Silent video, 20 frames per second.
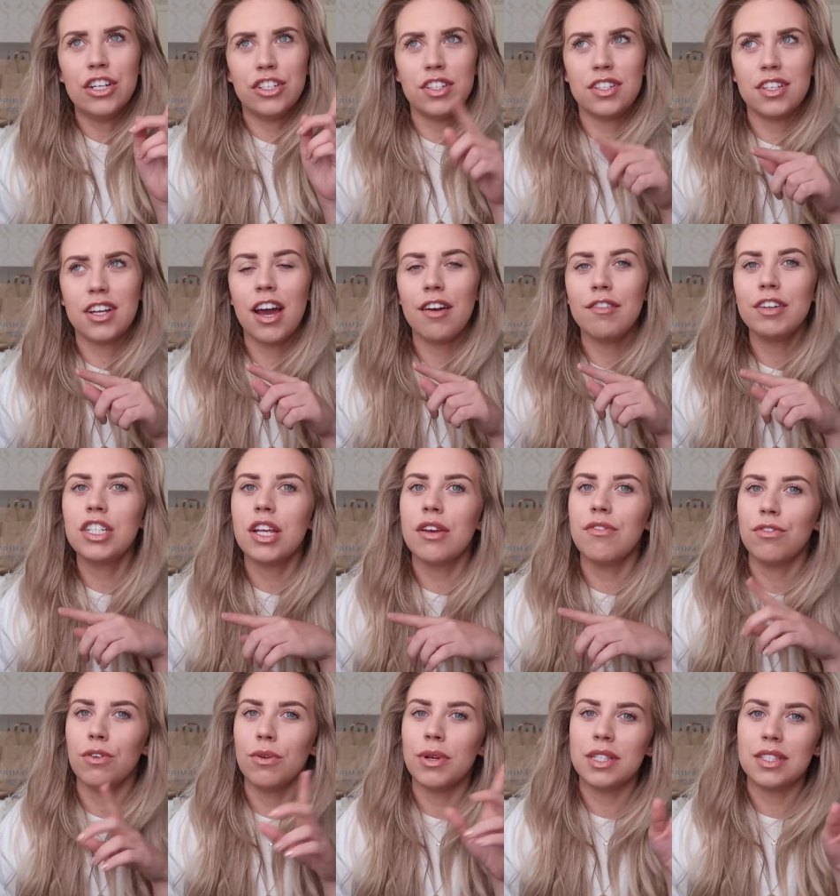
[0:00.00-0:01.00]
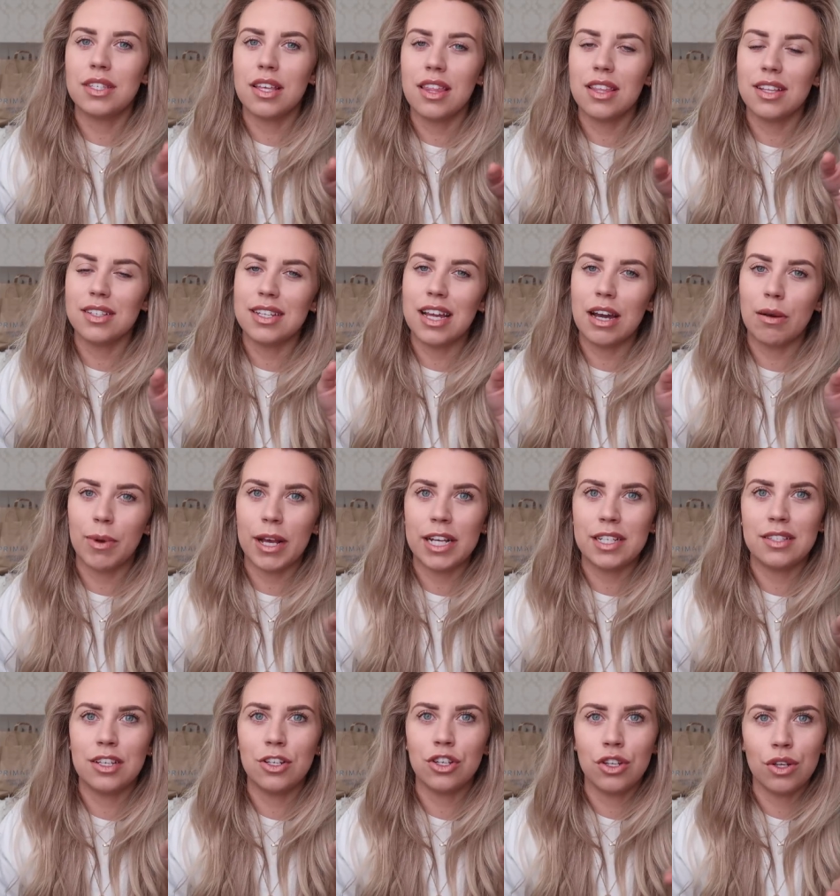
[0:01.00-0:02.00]
She's an Irish influencer that's now
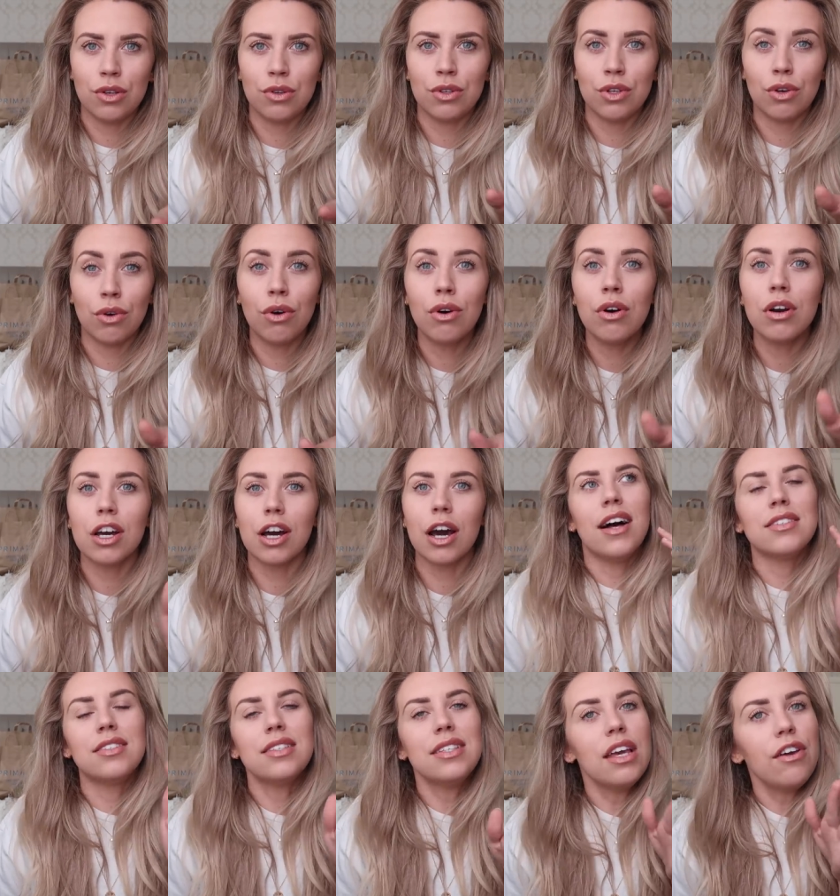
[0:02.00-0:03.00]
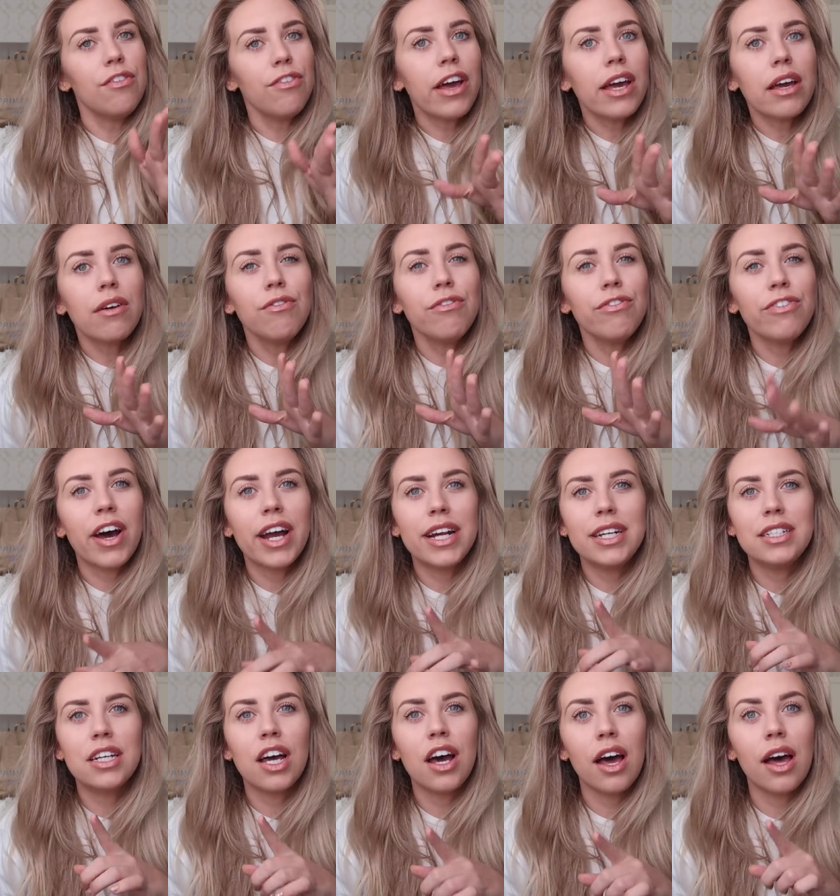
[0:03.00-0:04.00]
based in New York. I'll see if I can
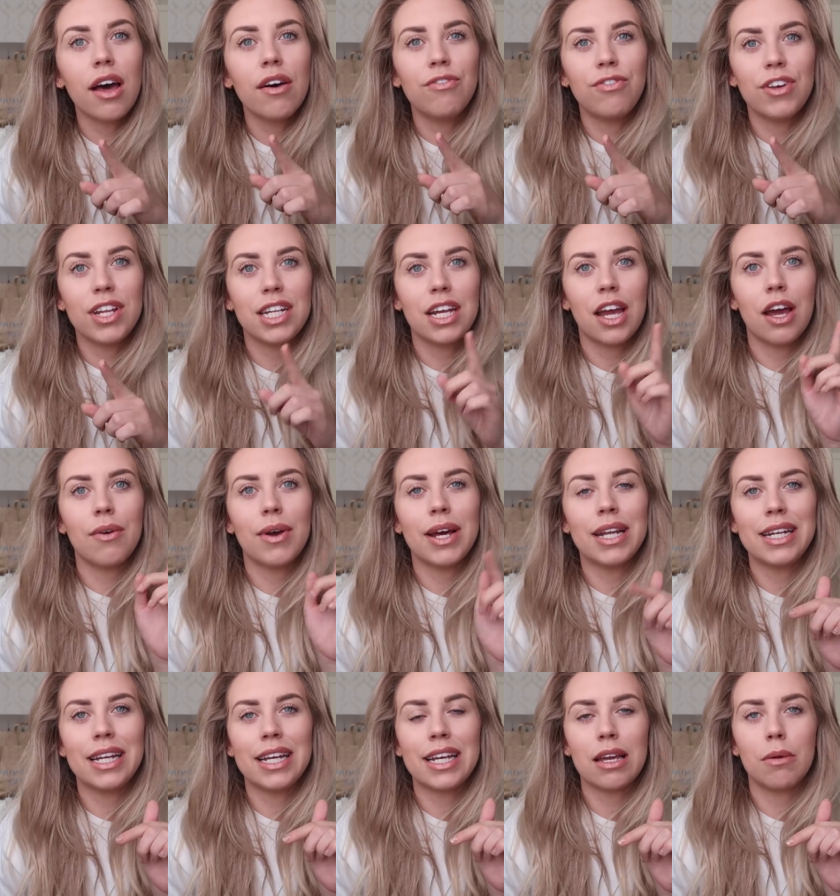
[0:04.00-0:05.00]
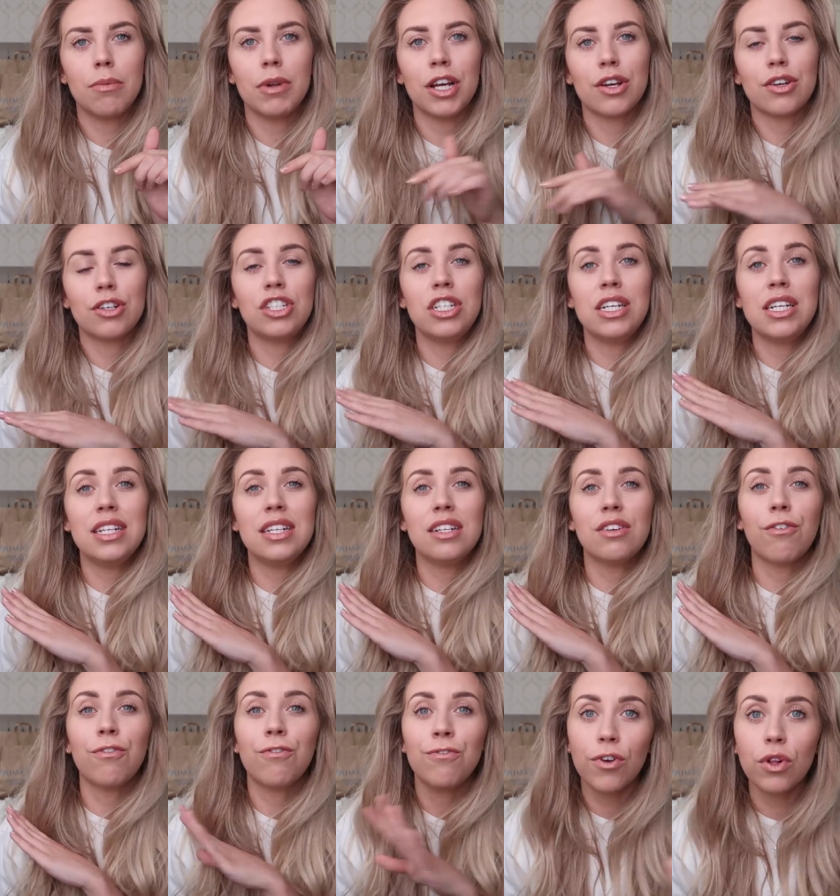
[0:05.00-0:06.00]
find her video and link it below because she did
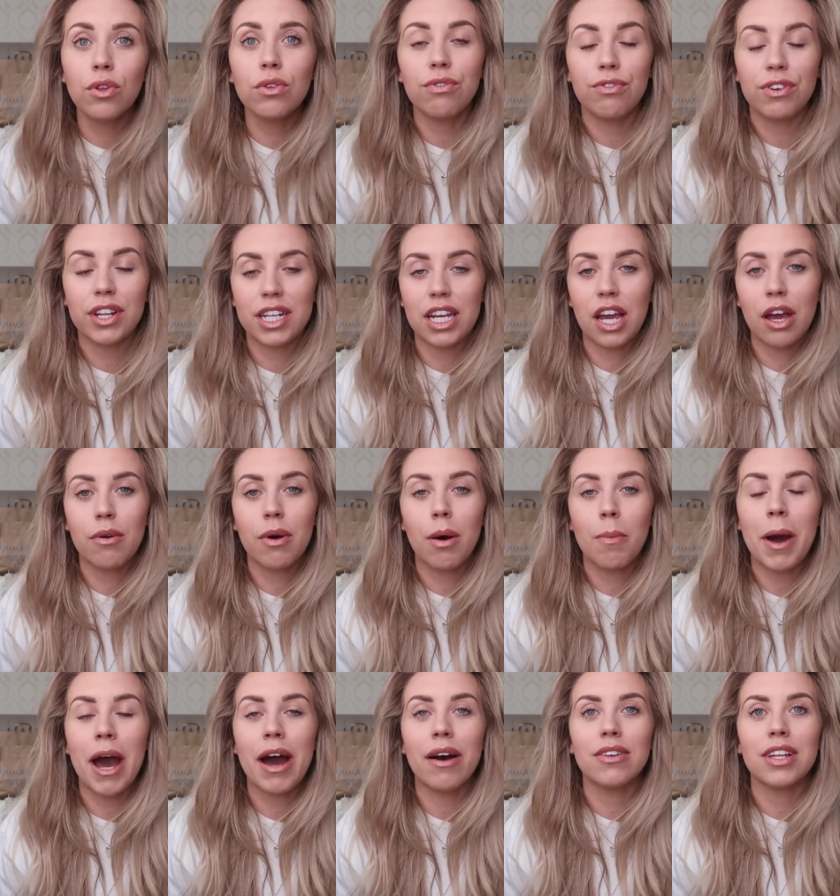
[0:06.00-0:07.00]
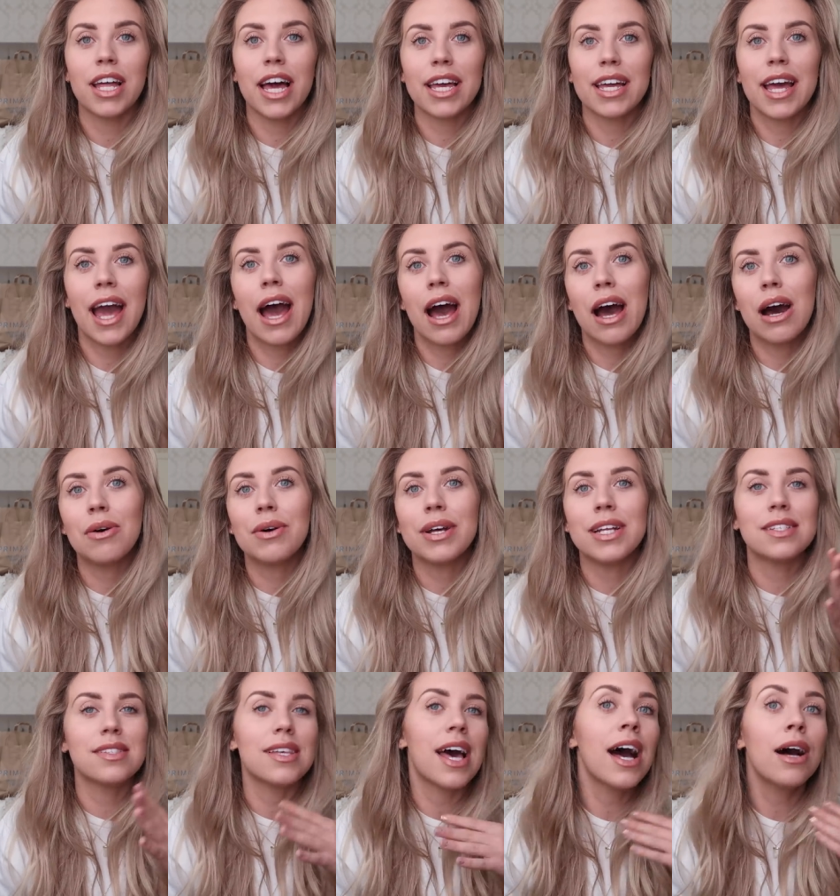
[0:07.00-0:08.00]
a full video about like how
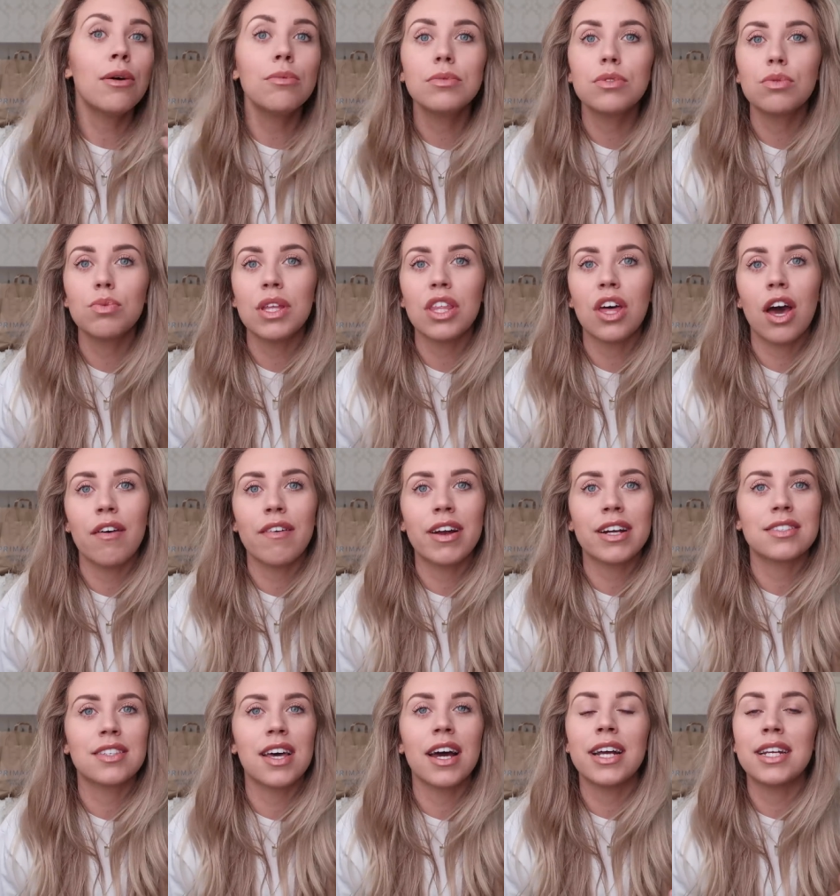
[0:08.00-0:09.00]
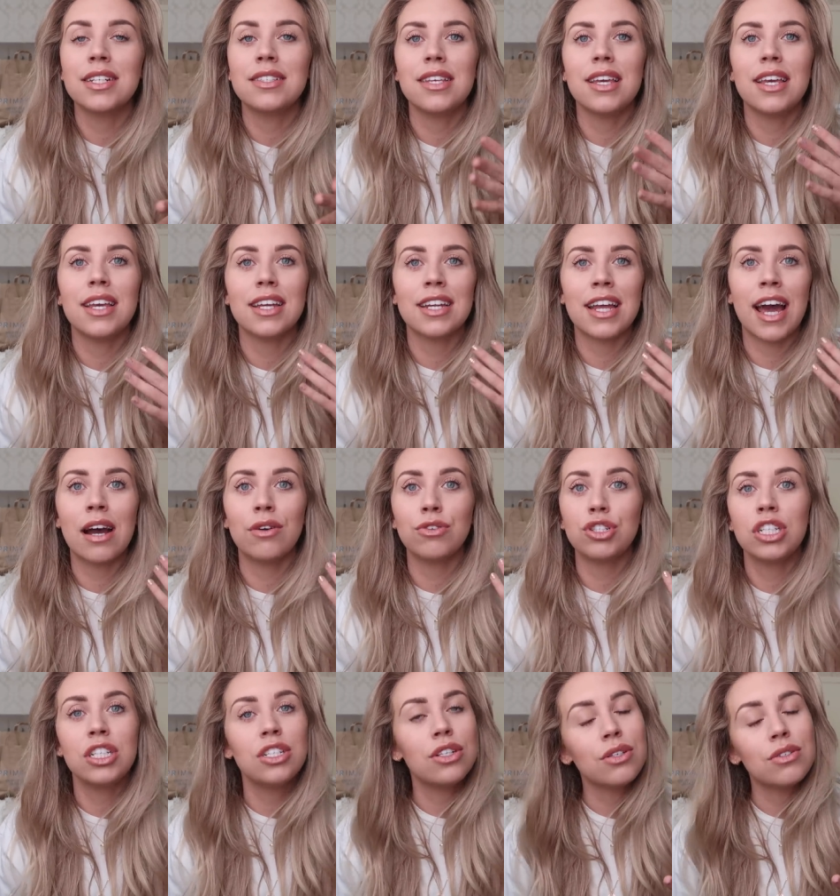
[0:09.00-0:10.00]
it's helped with her anxiety and how
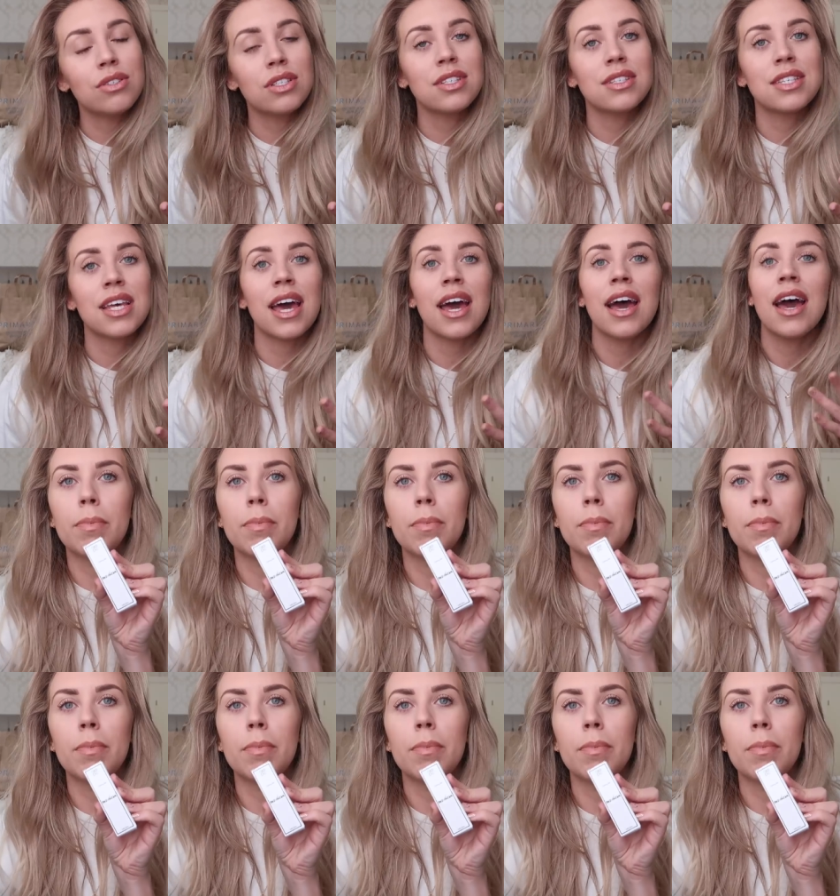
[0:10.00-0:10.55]
she uses it.